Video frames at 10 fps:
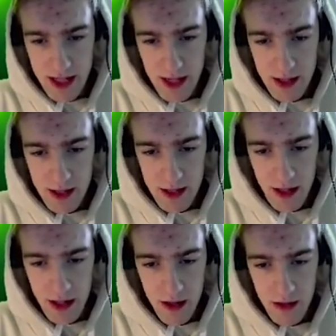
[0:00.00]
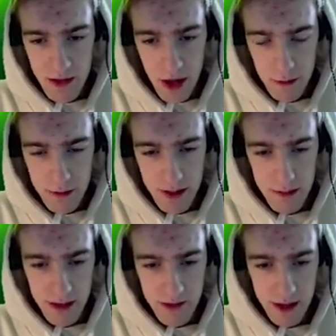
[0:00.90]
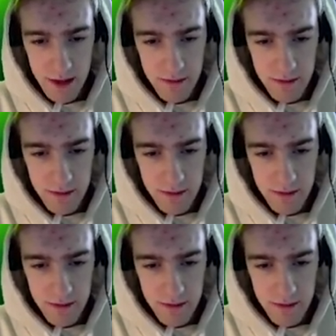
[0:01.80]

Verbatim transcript: there. That would be a bit of a...